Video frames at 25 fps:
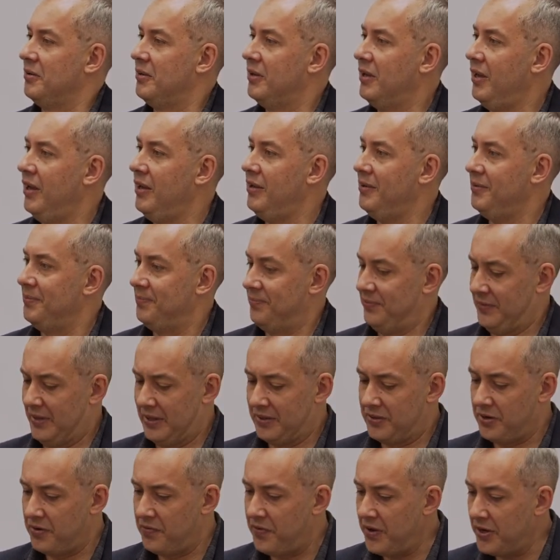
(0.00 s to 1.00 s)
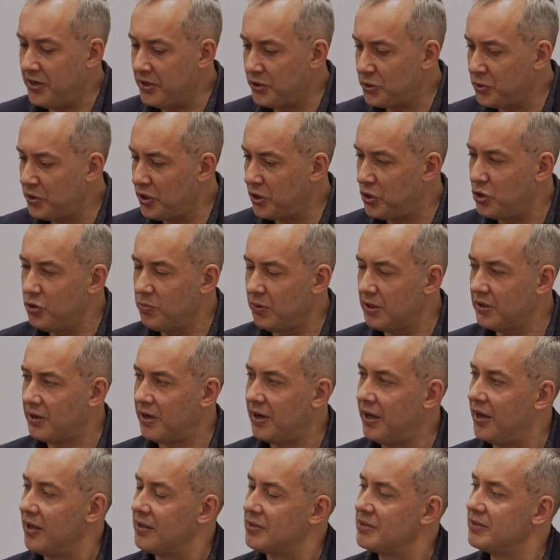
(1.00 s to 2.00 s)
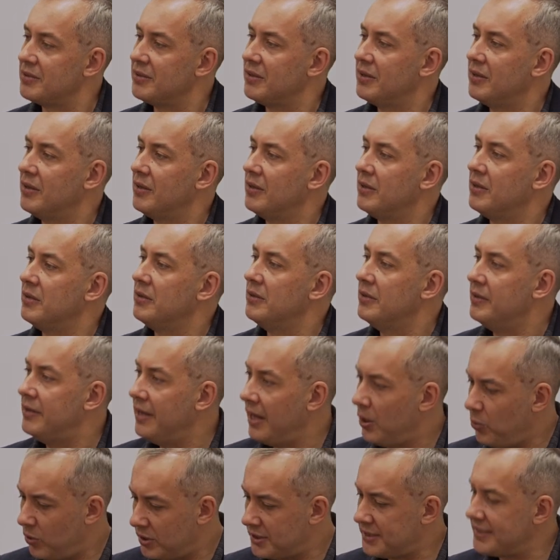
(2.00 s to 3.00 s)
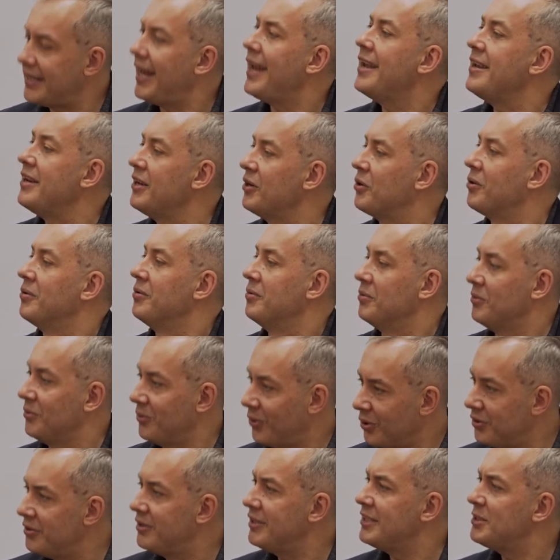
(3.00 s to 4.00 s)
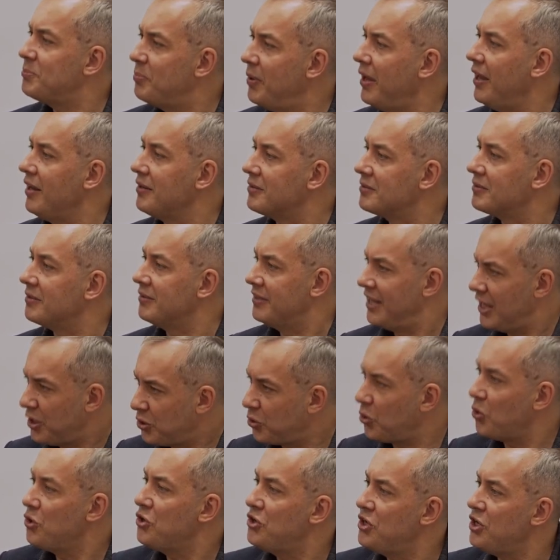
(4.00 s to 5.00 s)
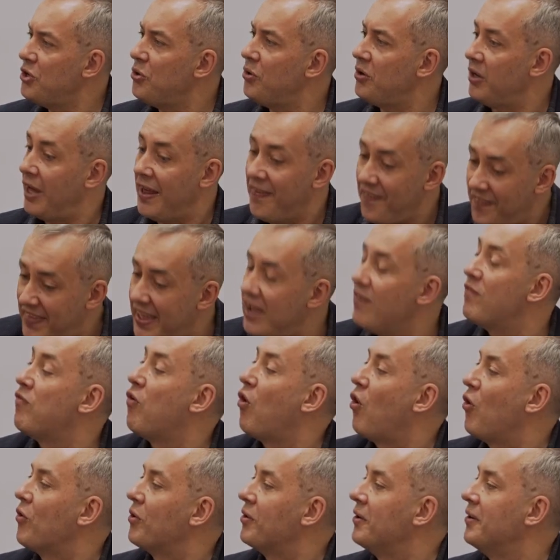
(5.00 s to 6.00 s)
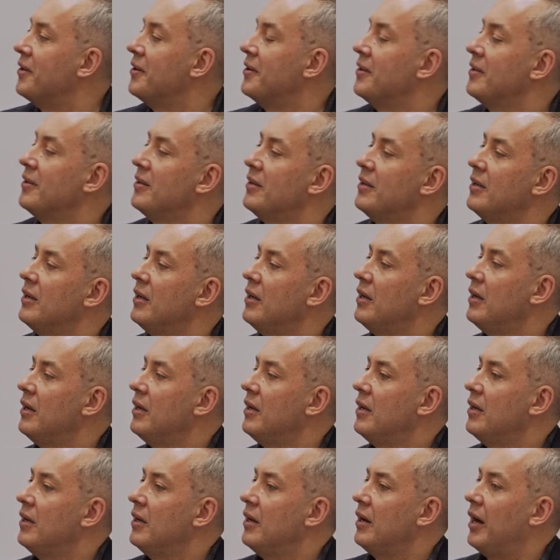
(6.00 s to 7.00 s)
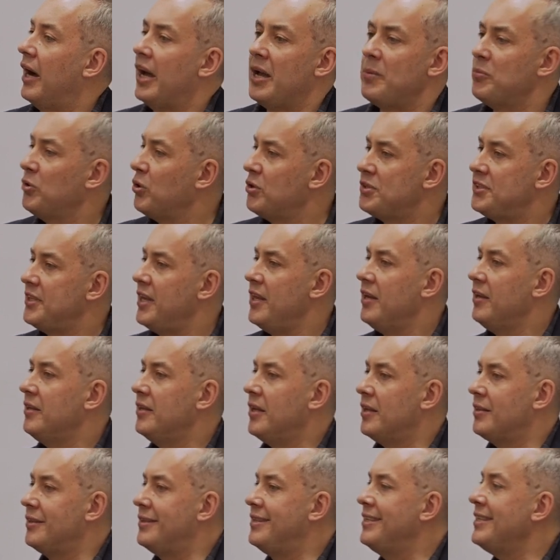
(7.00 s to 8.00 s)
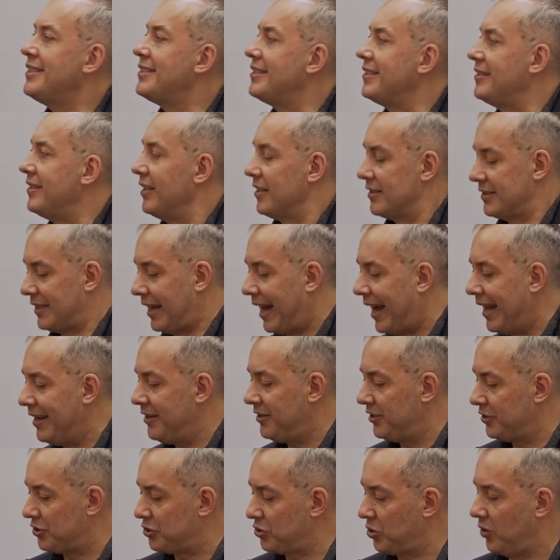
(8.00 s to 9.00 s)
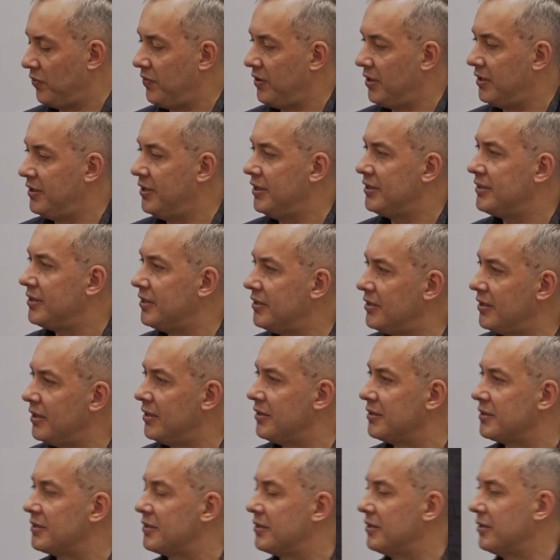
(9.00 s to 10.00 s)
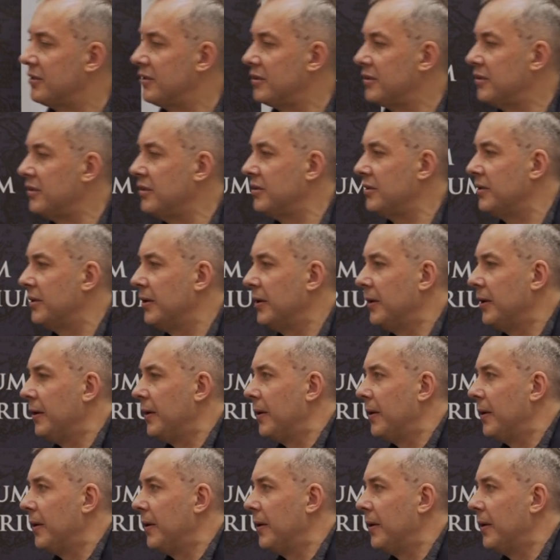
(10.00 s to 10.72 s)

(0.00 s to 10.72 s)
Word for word: Okay, and referring to the human rights, they were standing on, on this base. They continued and they won. I am not saying that dissidents, anti-Soviet dissidents, uh,